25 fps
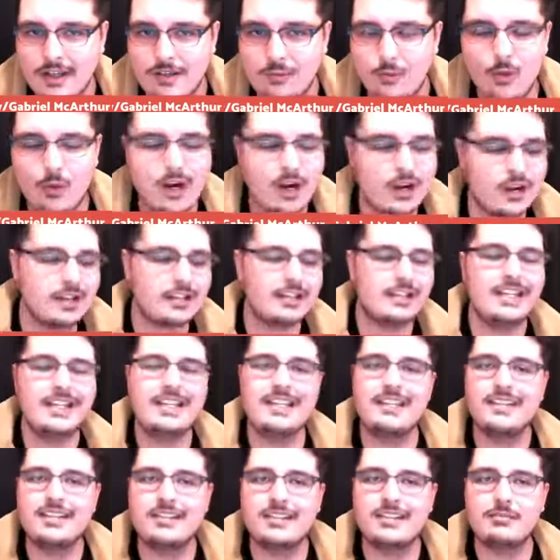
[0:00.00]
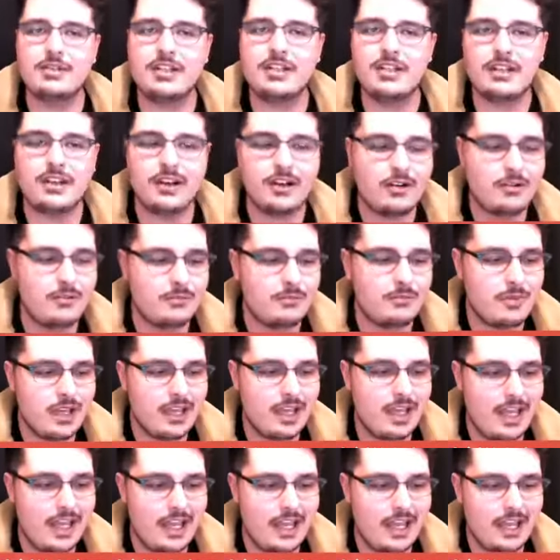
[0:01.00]
where it needs to become
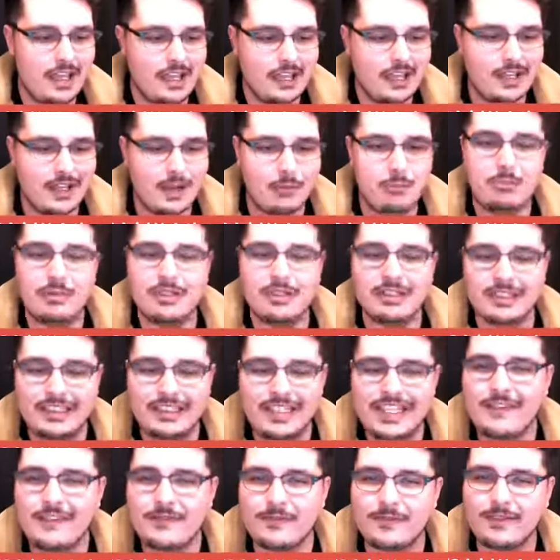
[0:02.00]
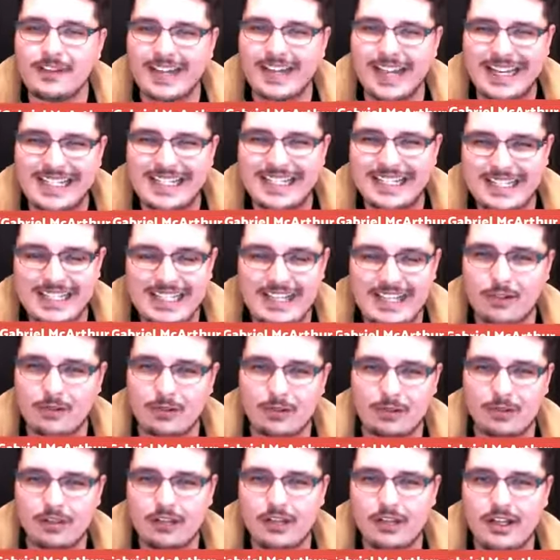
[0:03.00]
a belief, an
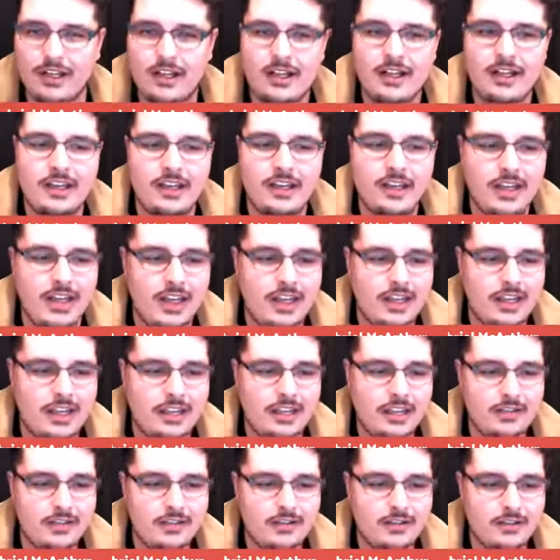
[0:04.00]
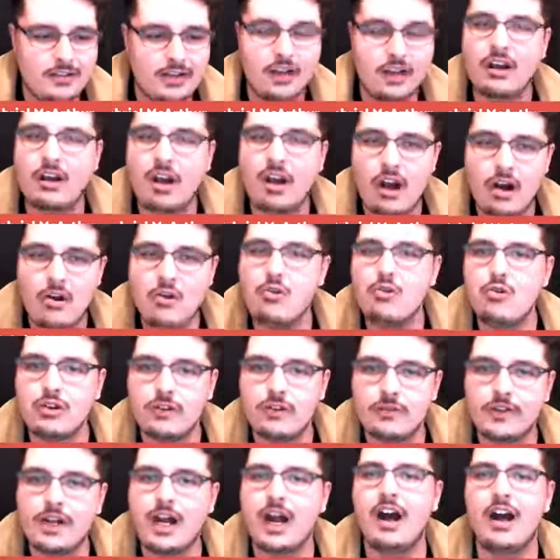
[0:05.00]
ideal, a code
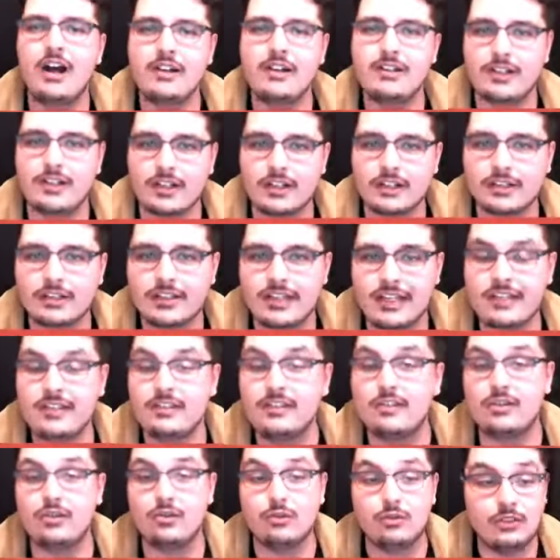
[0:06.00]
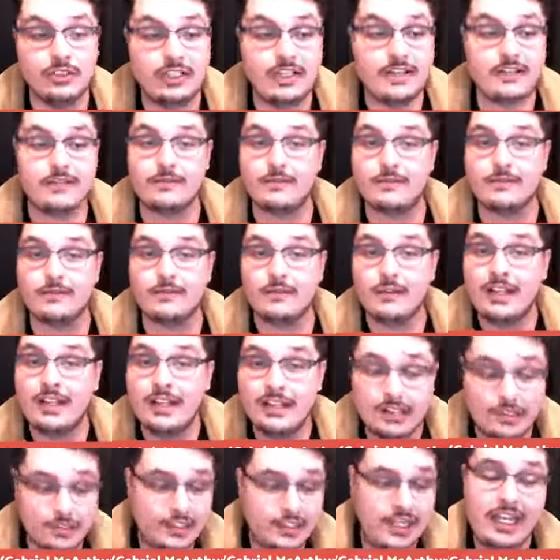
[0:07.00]
of conduct that you live
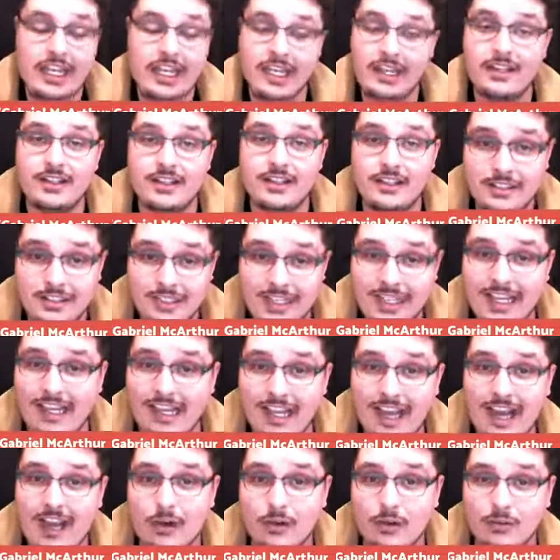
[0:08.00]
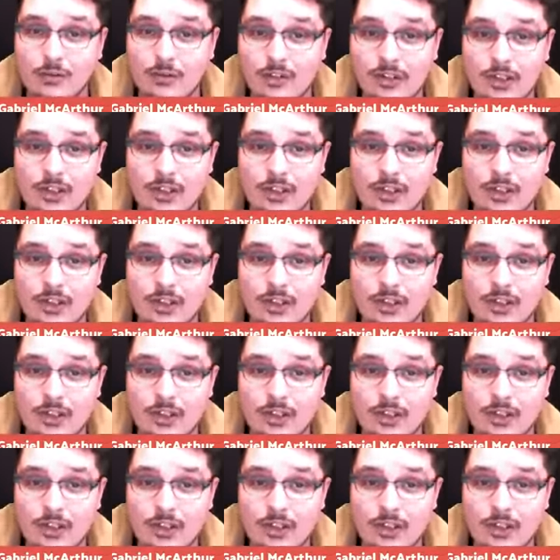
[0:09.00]
day in, day out.